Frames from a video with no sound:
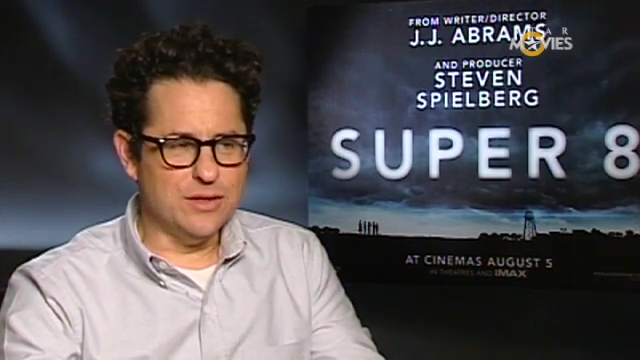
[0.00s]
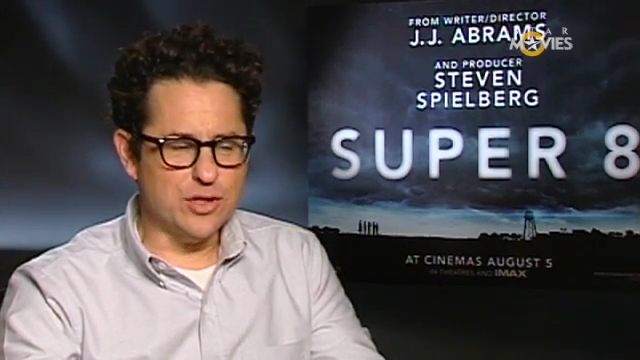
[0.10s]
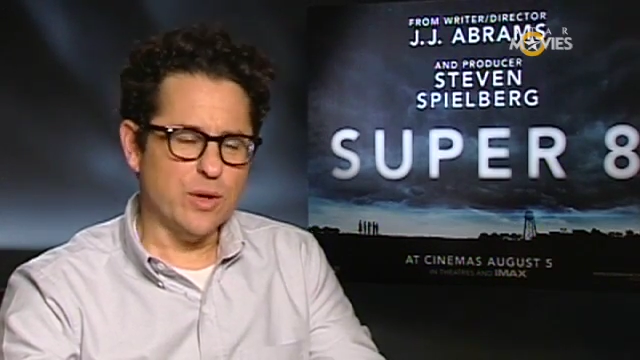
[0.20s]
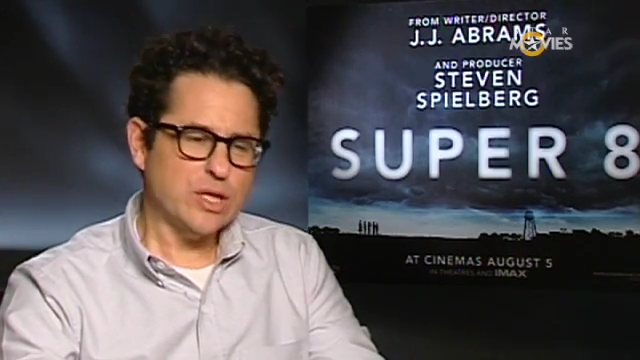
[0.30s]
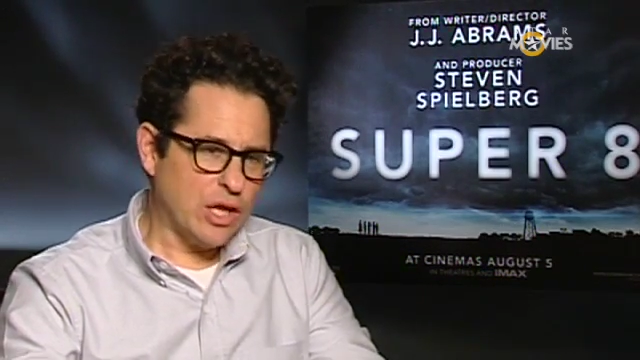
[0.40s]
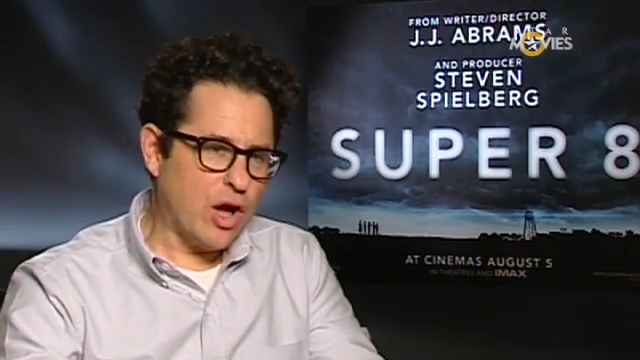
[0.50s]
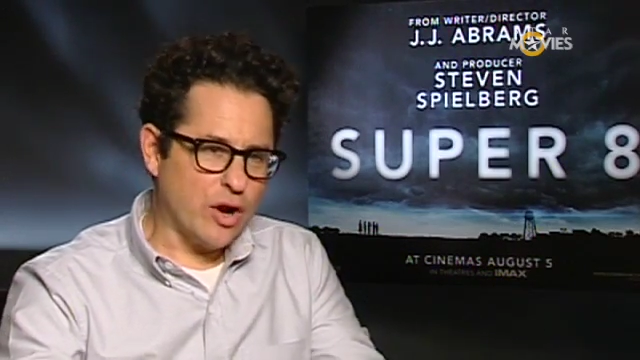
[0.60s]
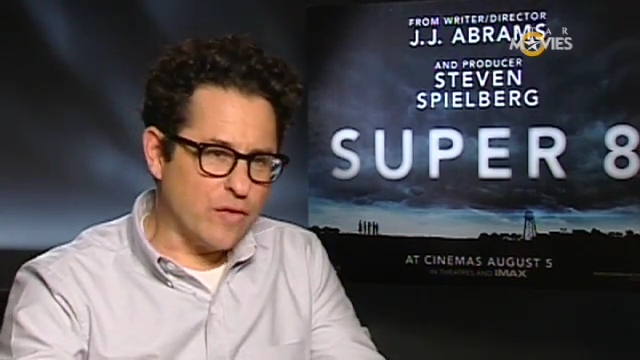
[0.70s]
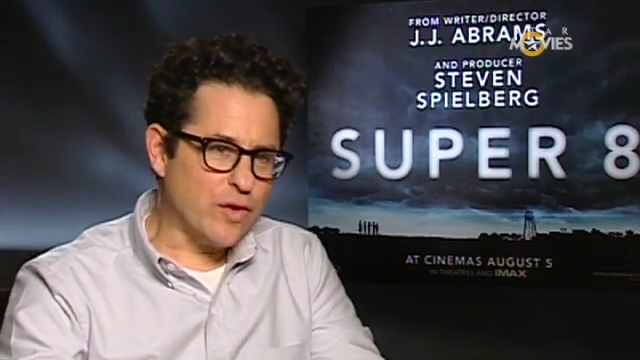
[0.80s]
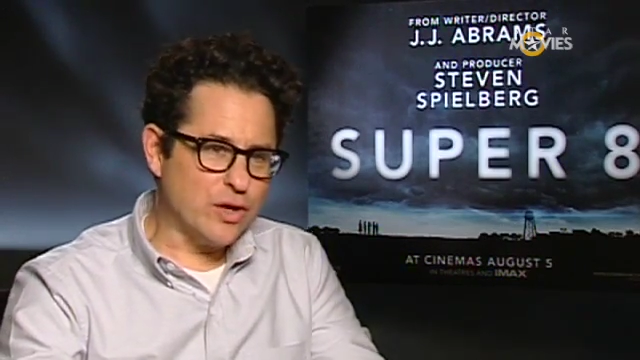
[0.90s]
sure, it's a
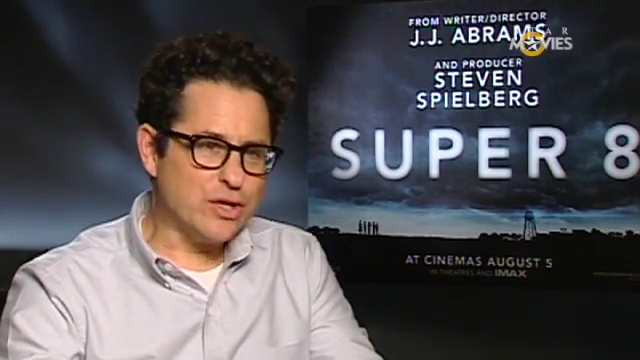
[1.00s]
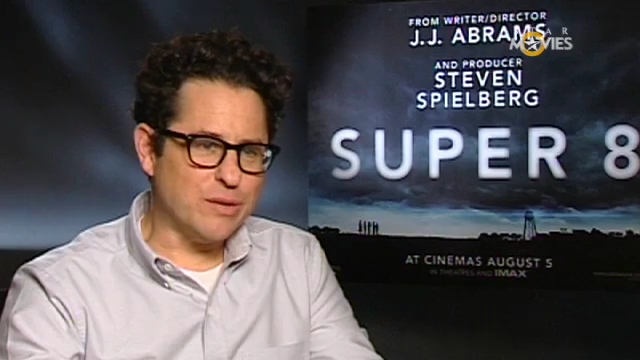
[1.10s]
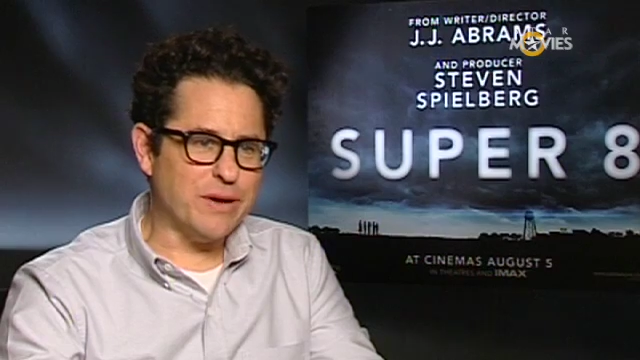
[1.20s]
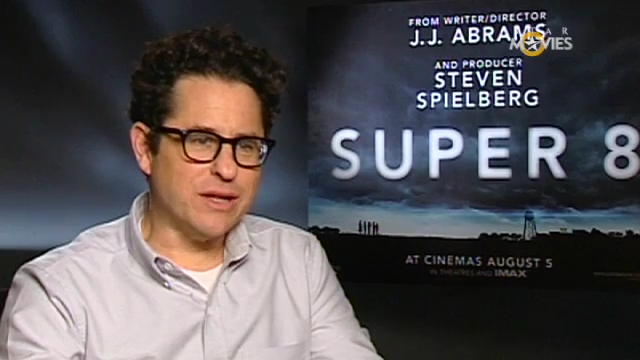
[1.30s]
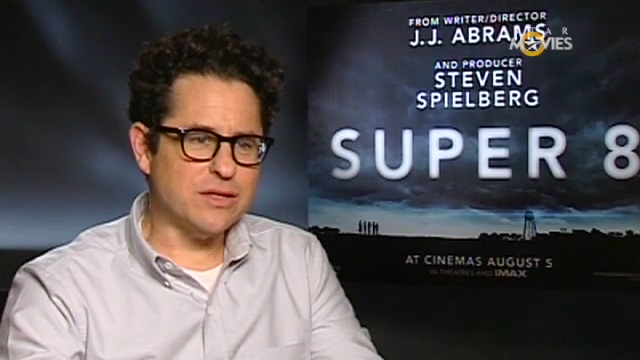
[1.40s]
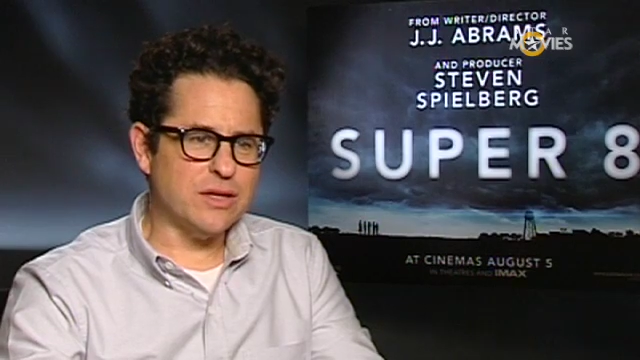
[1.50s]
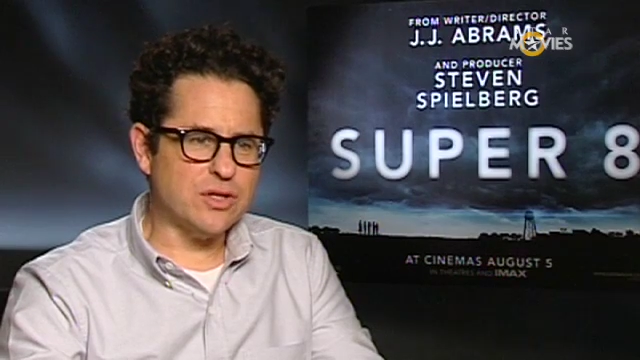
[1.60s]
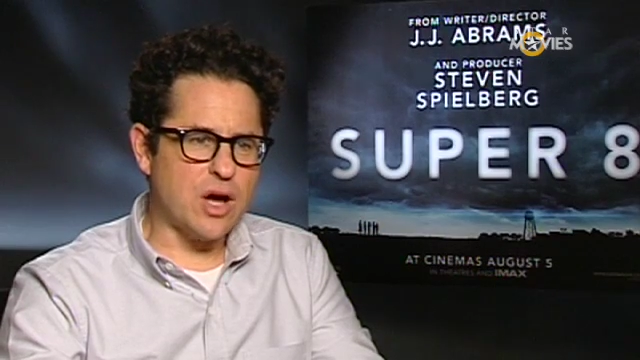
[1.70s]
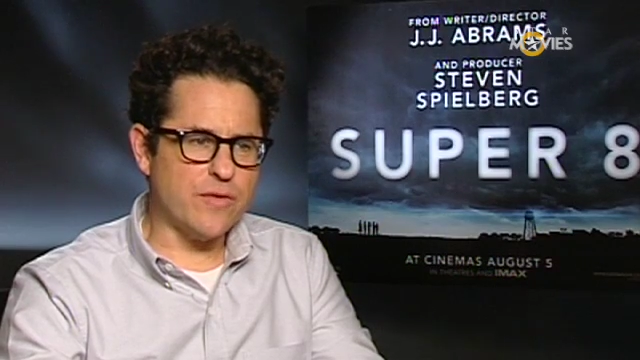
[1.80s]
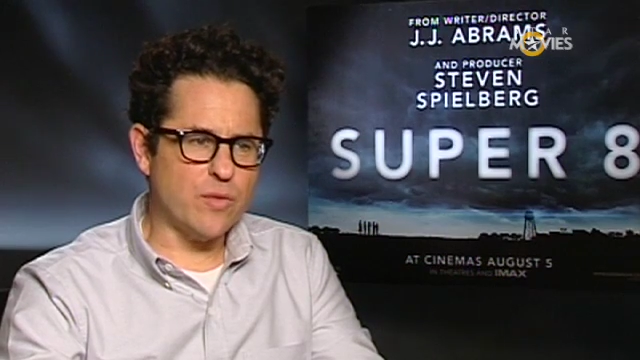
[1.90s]
longer version, but
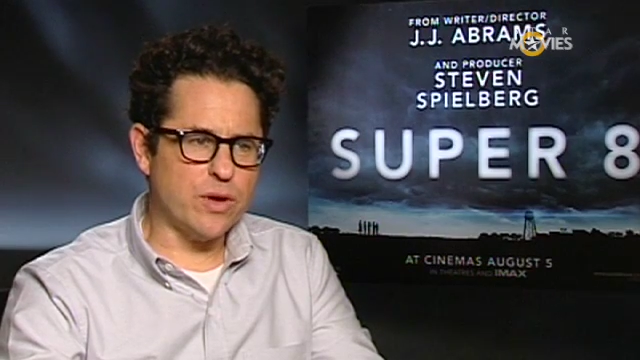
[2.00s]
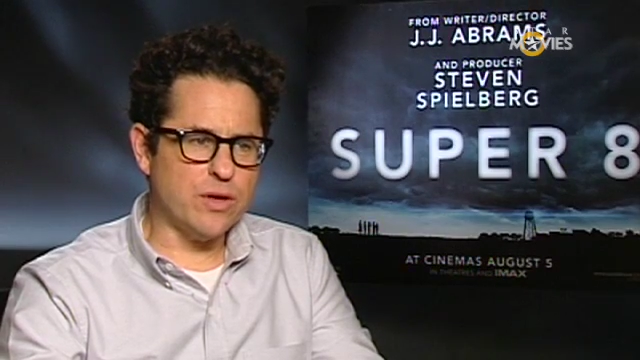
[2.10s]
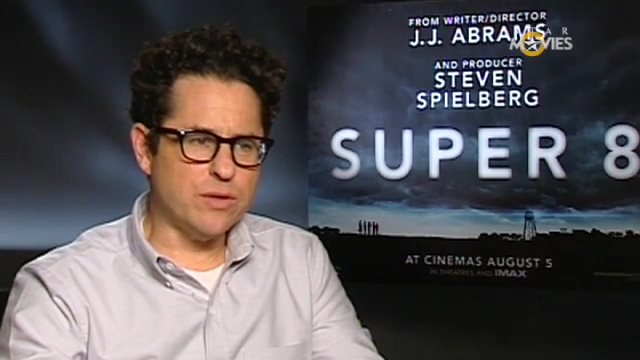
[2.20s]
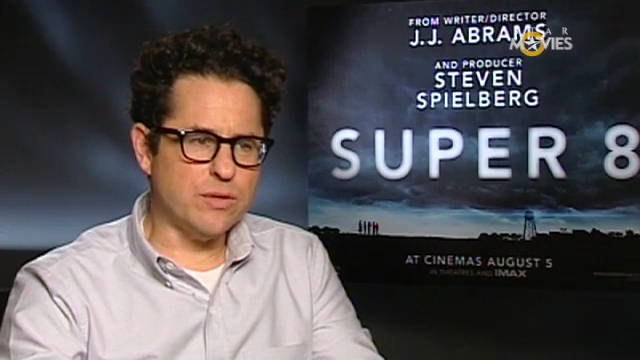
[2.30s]
it's often